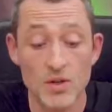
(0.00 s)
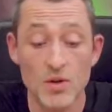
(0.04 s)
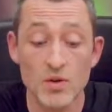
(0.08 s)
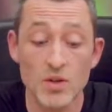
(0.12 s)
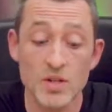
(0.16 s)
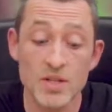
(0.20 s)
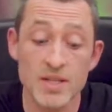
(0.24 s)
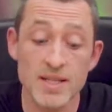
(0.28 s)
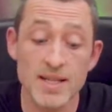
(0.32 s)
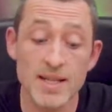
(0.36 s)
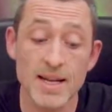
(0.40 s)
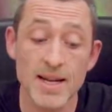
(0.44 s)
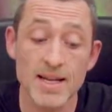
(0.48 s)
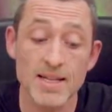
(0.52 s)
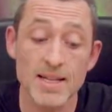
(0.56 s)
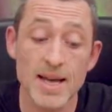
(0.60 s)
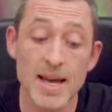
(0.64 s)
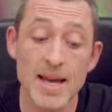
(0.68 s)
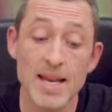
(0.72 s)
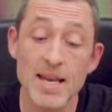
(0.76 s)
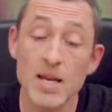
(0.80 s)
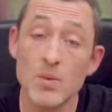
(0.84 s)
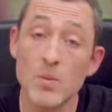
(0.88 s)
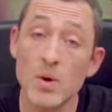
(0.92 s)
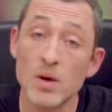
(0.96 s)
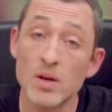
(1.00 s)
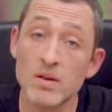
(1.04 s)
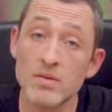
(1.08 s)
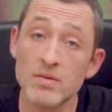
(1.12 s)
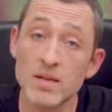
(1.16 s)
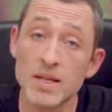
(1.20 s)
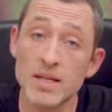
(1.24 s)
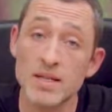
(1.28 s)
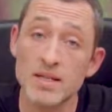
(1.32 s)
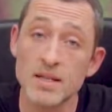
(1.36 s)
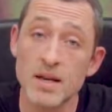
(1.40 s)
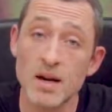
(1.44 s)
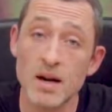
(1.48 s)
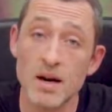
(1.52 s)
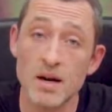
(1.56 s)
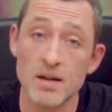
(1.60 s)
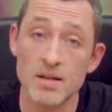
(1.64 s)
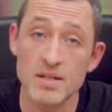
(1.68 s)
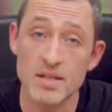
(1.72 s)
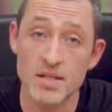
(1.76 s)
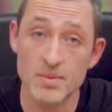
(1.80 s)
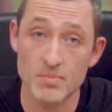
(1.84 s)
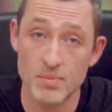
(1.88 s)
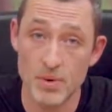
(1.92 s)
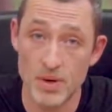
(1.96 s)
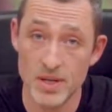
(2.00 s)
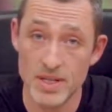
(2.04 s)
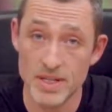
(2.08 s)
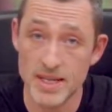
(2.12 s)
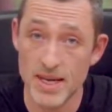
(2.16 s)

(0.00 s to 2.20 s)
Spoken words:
you can select any one of these cards to put